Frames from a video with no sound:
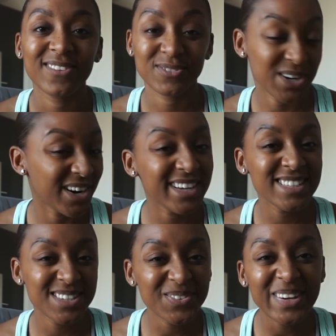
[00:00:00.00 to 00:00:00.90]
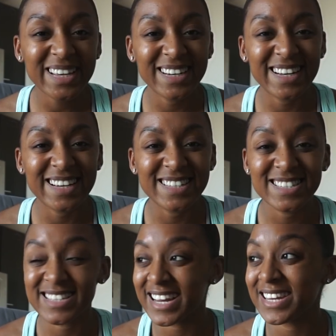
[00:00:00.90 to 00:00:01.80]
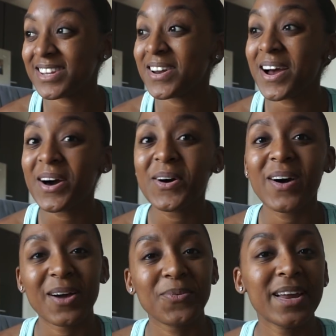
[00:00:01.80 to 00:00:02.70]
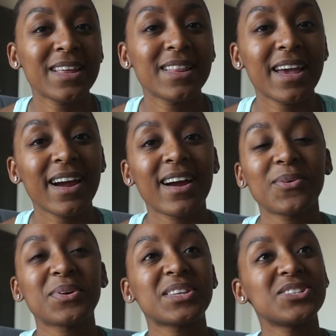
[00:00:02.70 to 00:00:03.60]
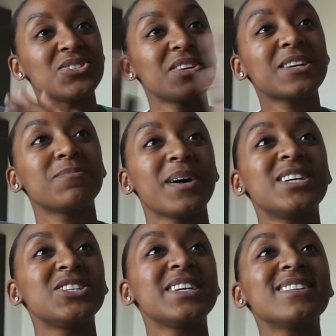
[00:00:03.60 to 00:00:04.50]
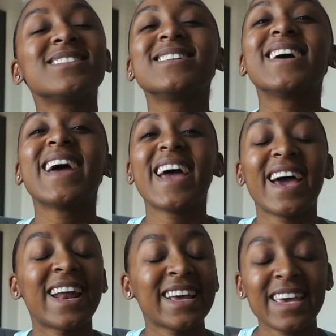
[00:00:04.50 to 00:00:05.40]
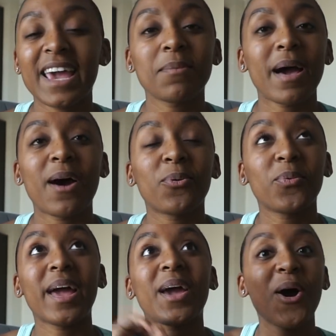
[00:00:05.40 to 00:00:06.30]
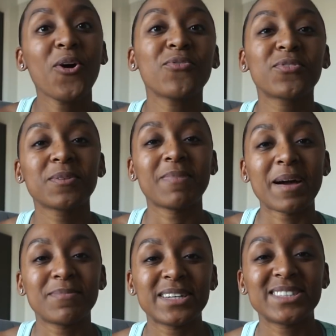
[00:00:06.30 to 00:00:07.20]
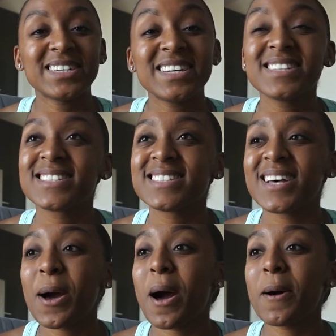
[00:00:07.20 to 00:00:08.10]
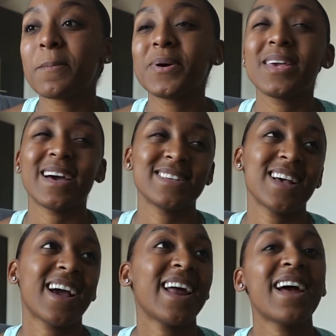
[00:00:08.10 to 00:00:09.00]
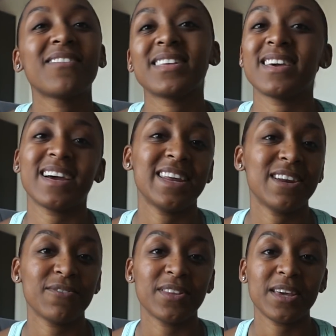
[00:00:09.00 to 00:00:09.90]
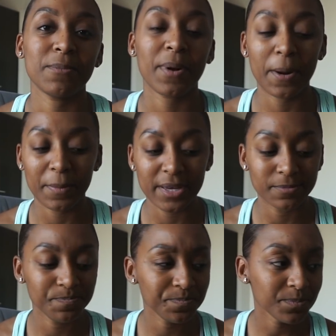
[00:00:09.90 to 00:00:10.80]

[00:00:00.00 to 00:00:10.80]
Target's your weakness, then you know, I went in there with a strict budget and I came out way over my budgets. But yes, I got everything I needed for the apartment.